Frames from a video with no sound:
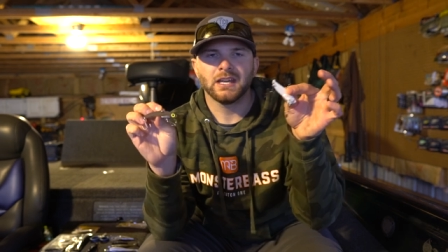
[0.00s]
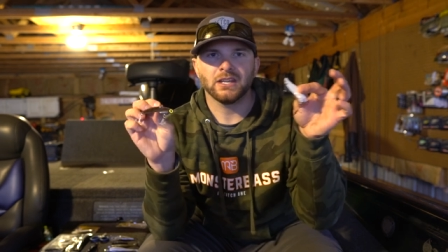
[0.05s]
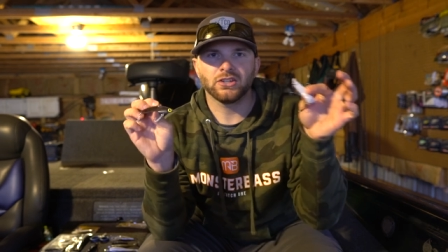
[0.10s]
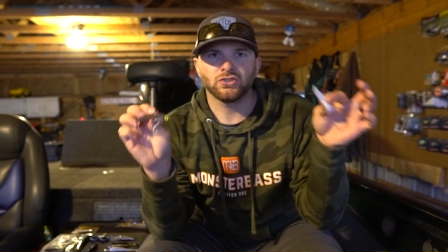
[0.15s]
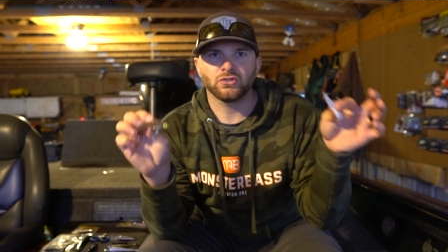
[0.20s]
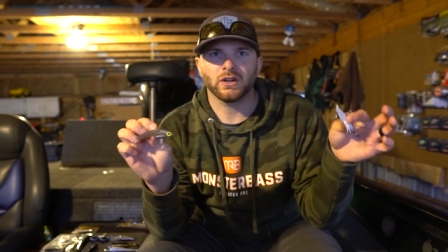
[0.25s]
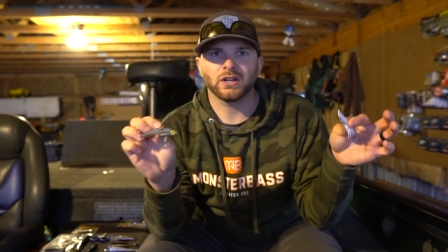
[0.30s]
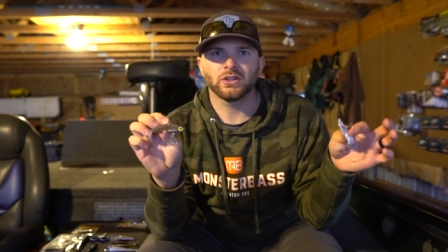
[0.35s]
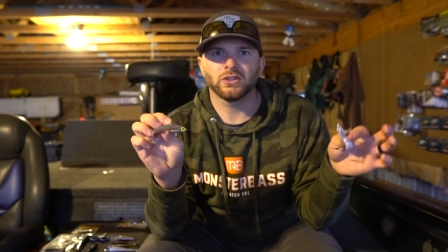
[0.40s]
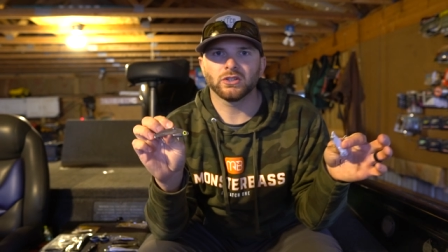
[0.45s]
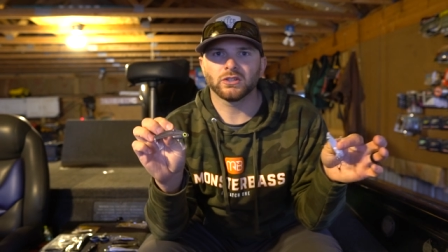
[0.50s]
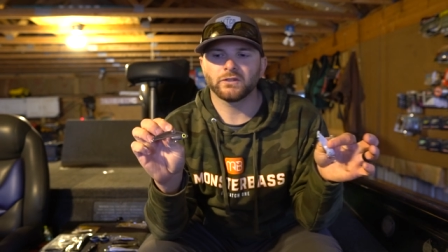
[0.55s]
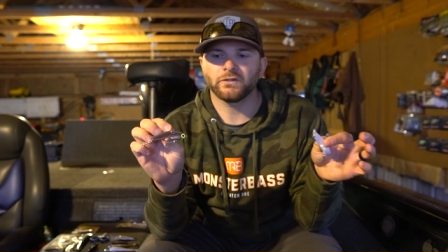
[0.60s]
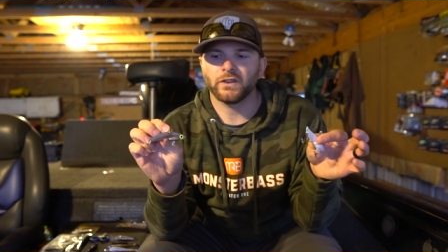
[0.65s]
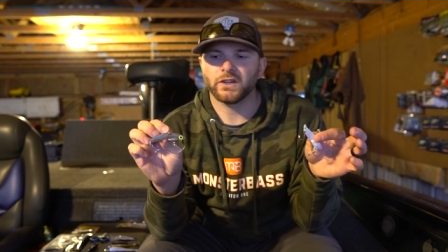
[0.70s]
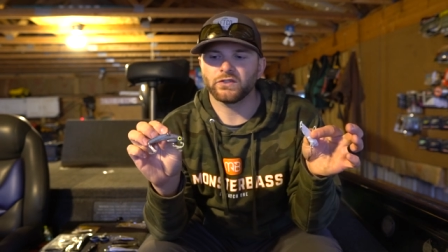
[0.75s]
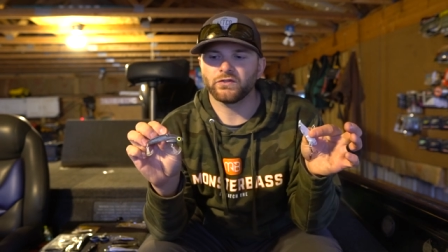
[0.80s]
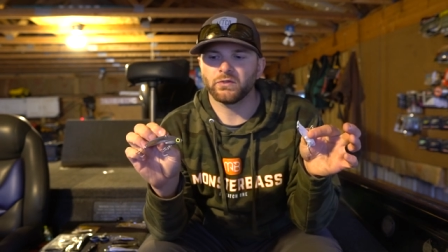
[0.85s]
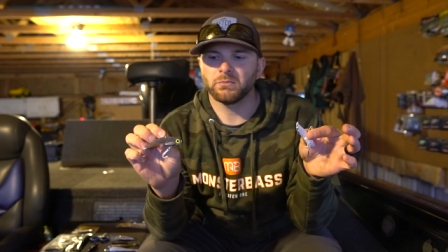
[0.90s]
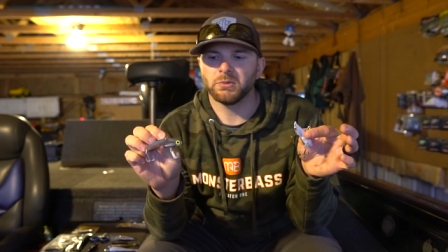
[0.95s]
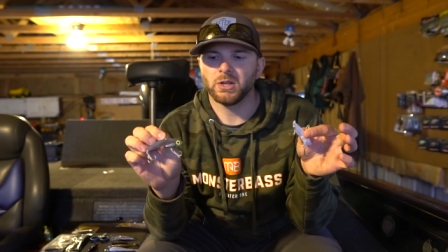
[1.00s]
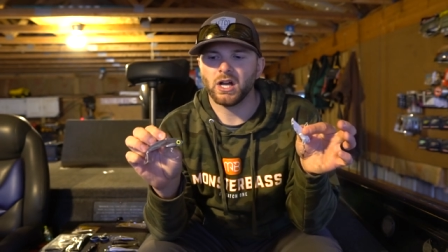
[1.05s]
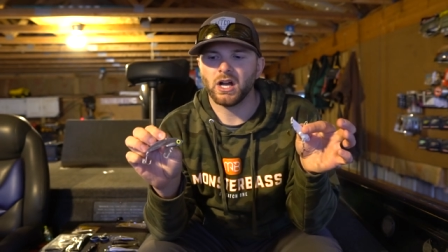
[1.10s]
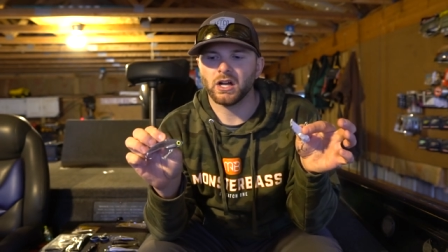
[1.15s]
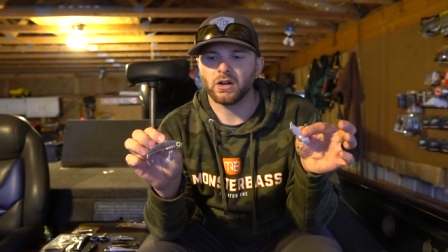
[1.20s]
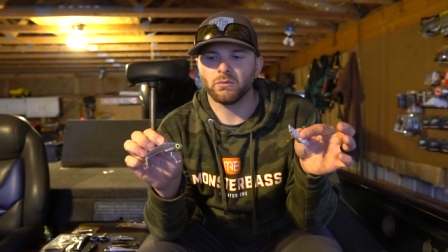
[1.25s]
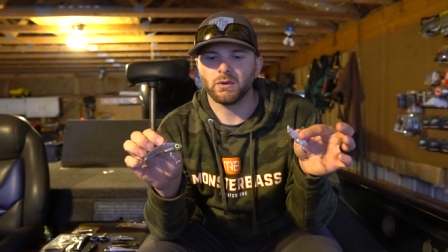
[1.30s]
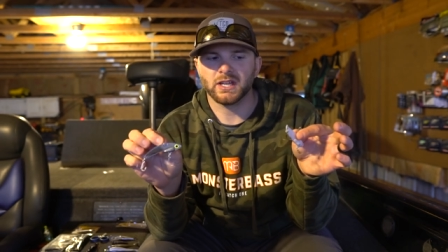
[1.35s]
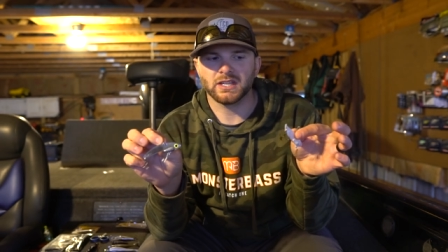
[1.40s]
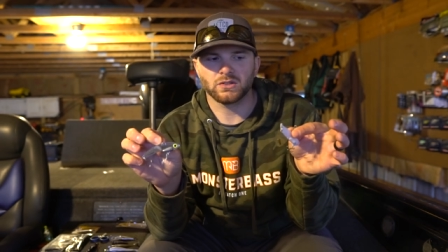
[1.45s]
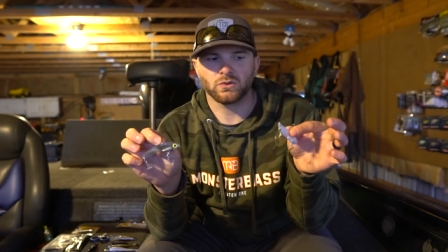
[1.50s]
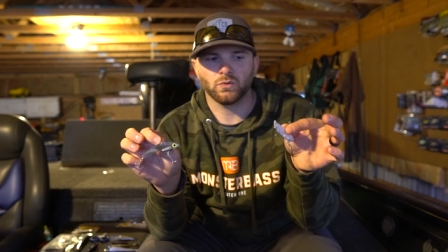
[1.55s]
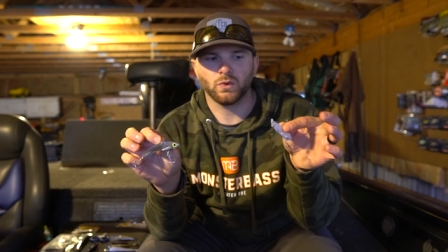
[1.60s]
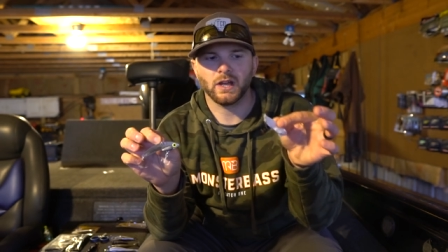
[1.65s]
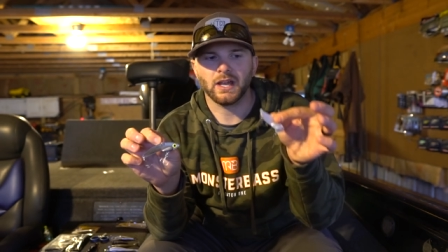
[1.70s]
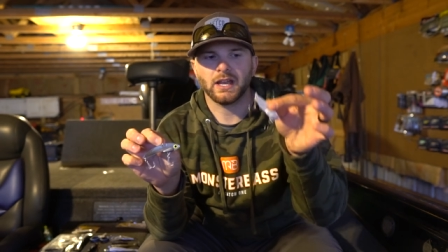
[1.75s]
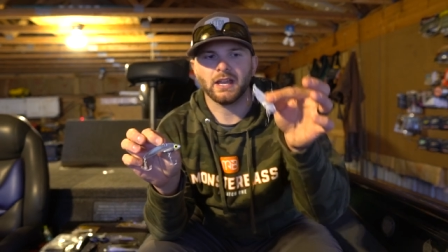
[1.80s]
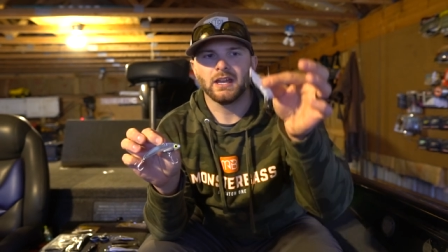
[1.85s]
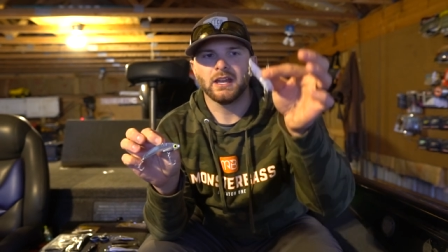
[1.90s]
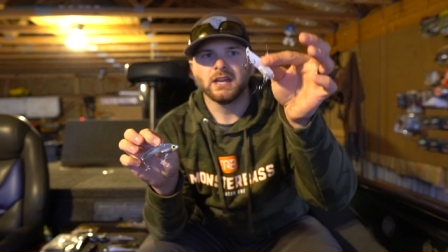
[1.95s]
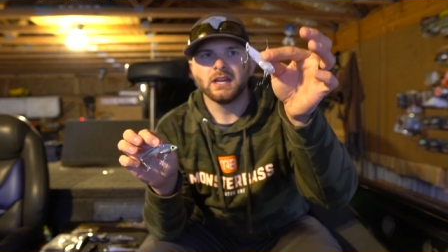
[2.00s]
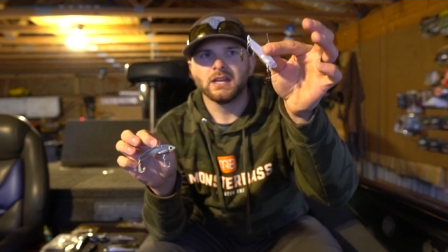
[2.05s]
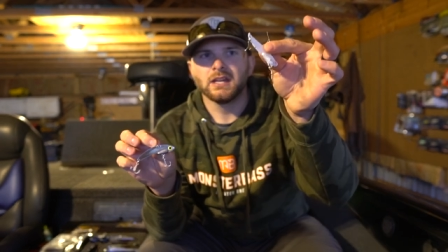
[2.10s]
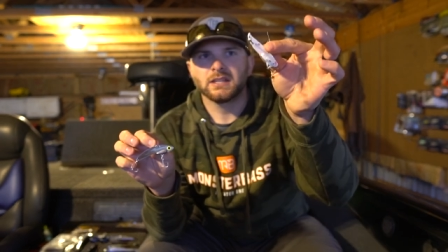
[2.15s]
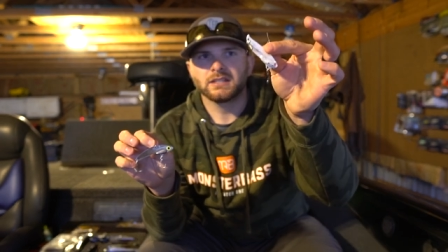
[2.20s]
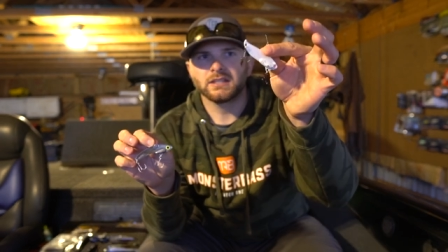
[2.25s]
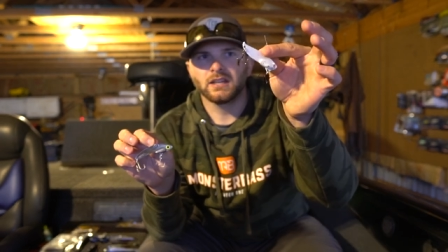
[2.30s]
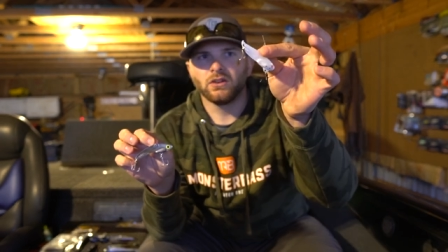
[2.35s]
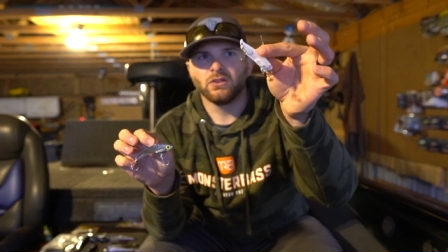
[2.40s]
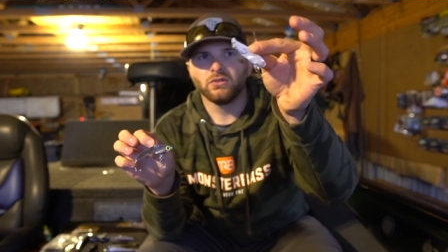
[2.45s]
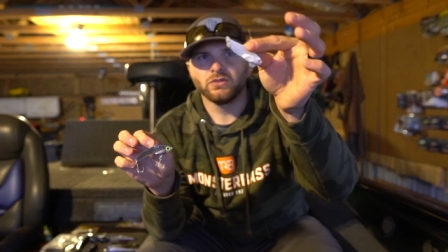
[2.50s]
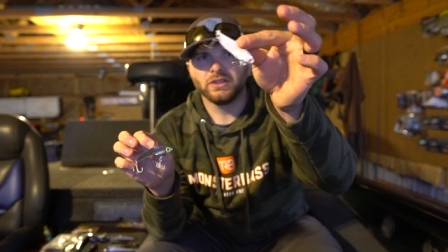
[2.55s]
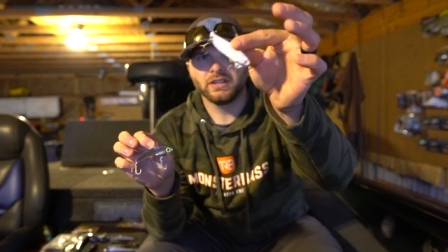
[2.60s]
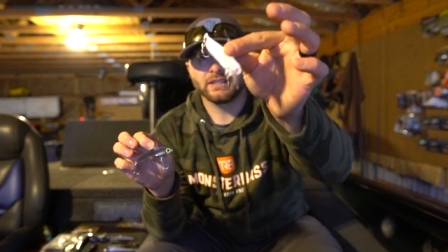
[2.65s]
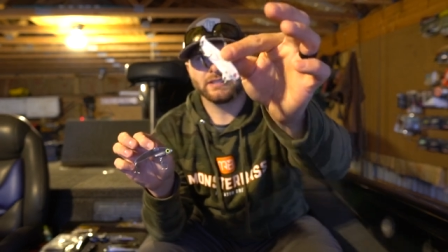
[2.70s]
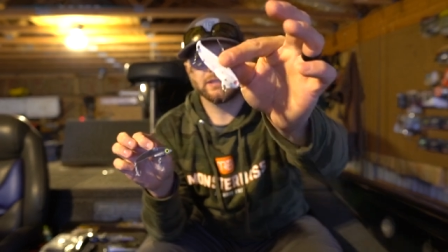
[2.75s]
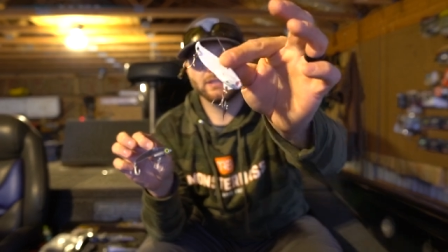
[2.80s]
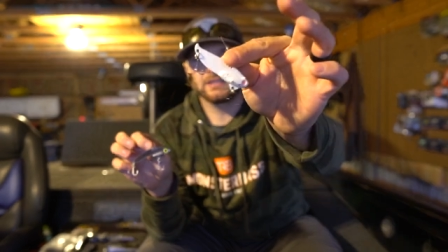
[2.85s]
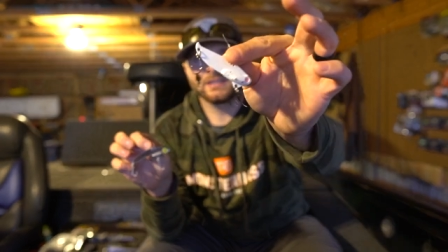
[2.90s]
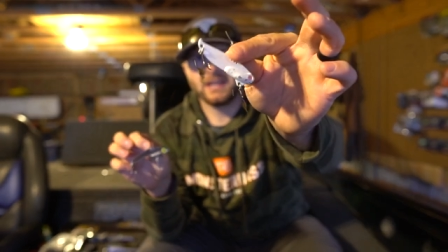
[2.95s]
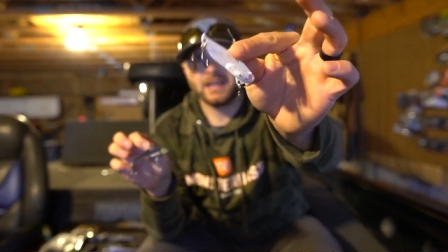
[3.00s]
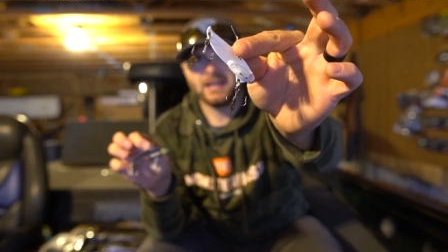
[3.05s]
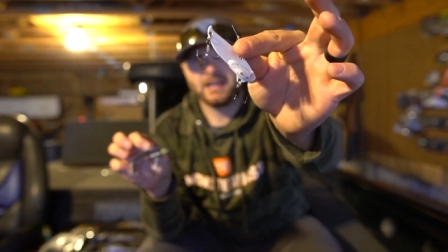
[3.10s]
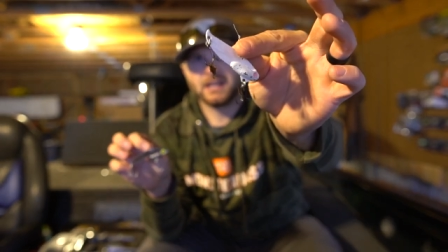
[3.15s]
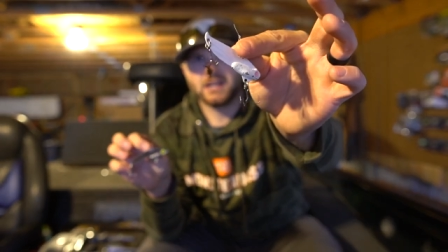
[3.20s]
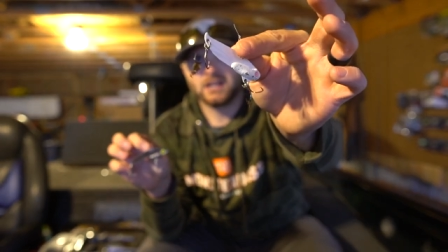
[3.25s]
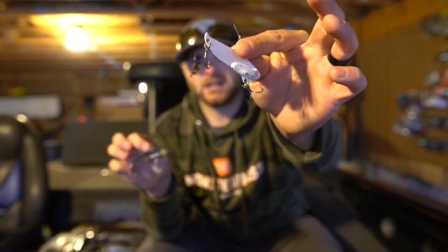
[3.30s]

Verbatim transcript: and trigger those fish from long ways away. So this is a